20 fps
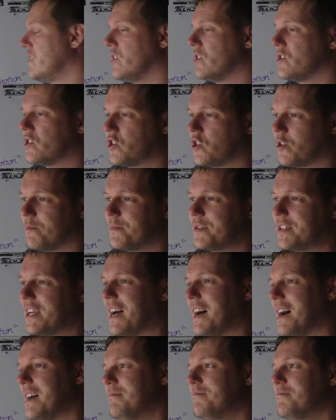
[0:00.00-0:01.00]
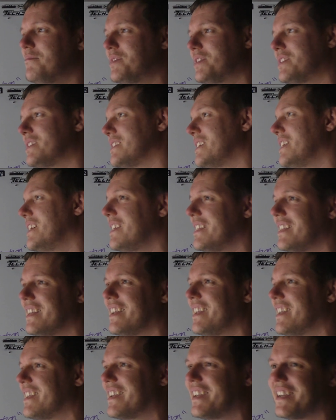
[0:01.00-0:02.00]
know, sometimes
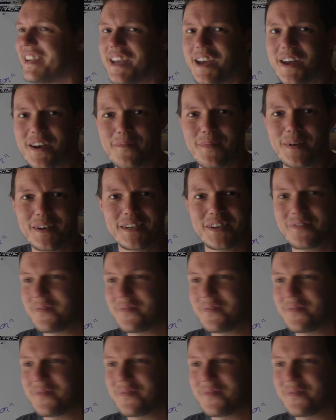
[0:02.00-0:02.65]
it can get a bit